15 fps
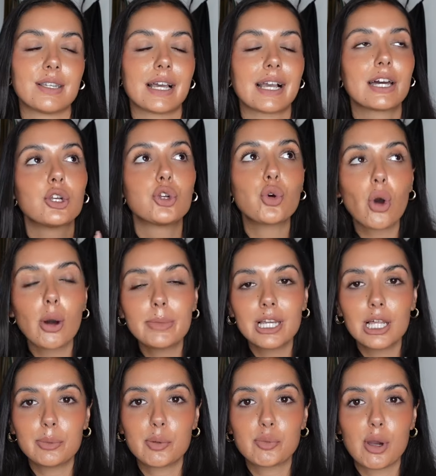Like, I know I'm a
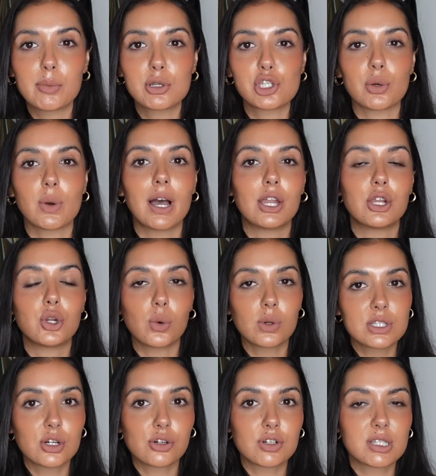little bit premature, I know
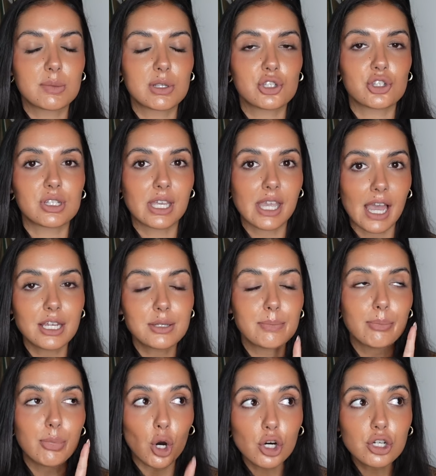it's not Christmas just yet,
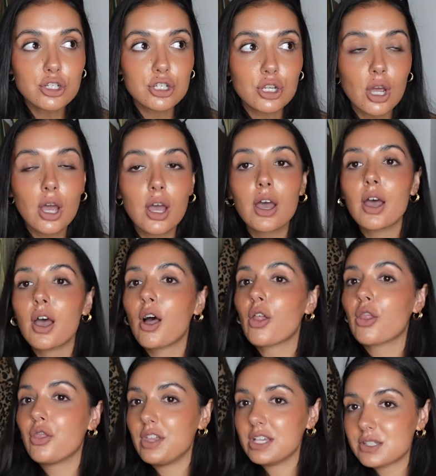but
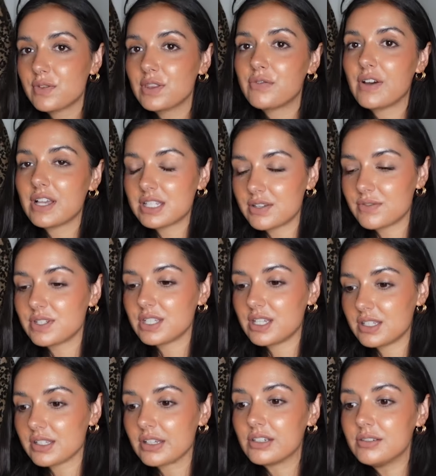this for the festive
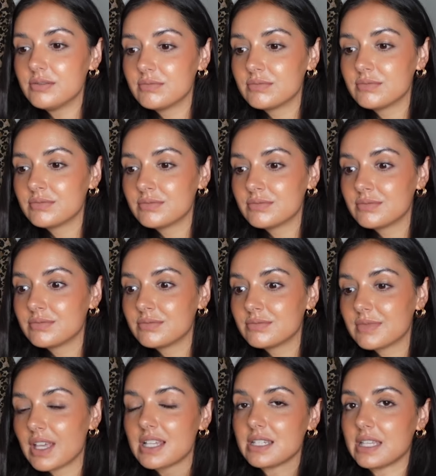season
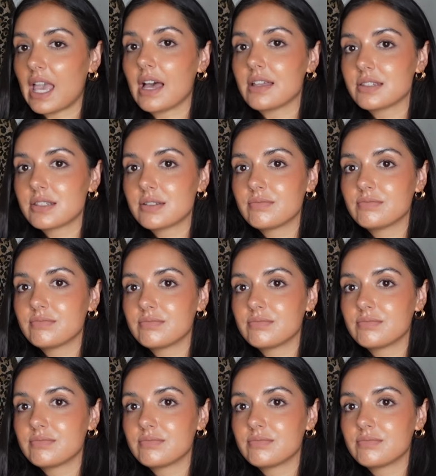is a yes.